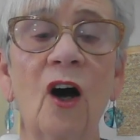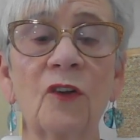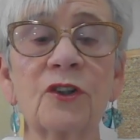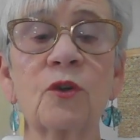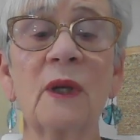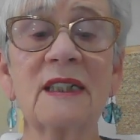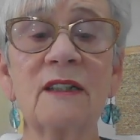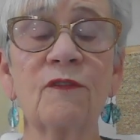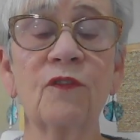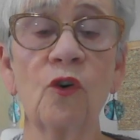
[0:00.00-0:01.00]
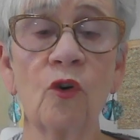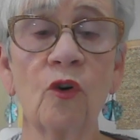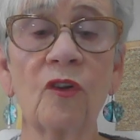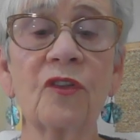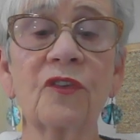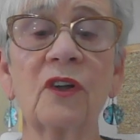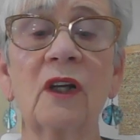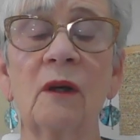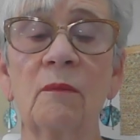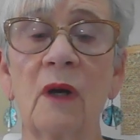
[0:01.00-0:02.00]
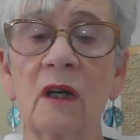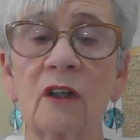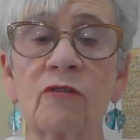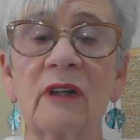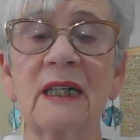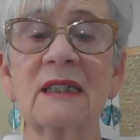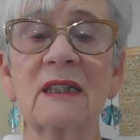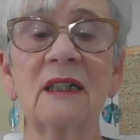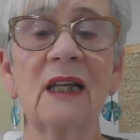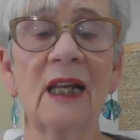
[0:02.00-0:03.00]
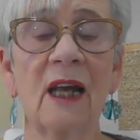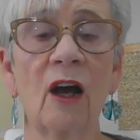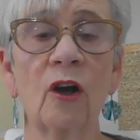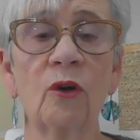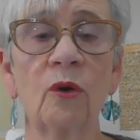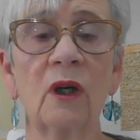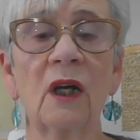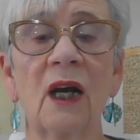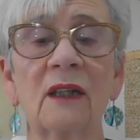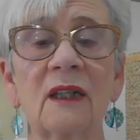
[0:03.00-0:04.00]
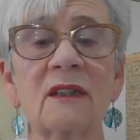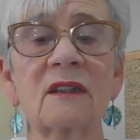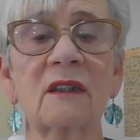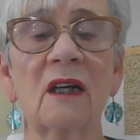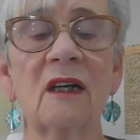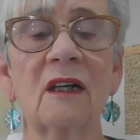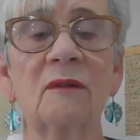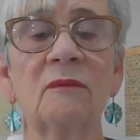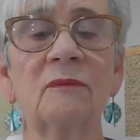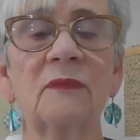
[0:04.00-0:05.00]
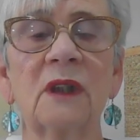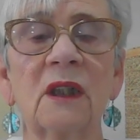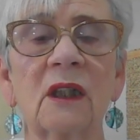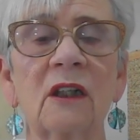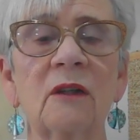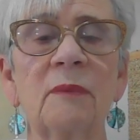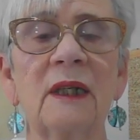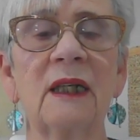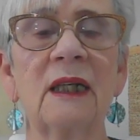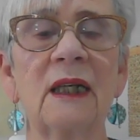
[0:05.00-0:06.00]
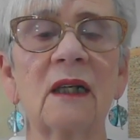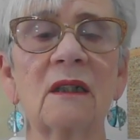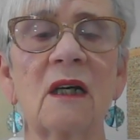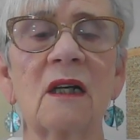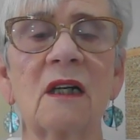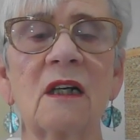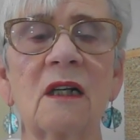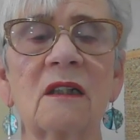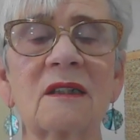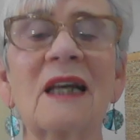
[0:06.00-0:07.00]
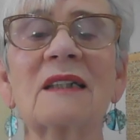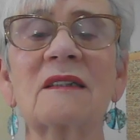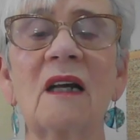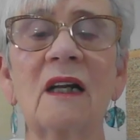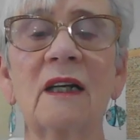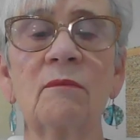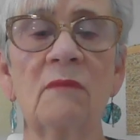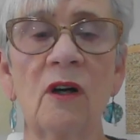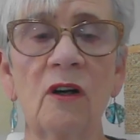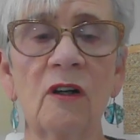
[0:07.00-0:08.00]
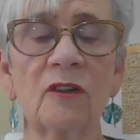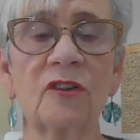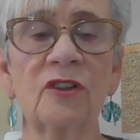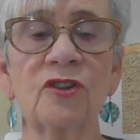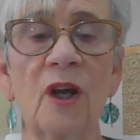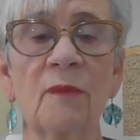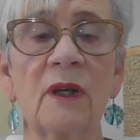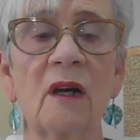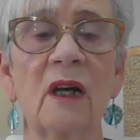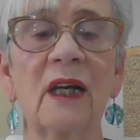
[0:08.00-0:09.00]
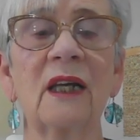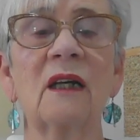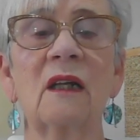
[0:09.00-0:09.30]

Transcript: On the 24th, Mercury is in Leo, and that's going to be sextiling Mars in Gemini.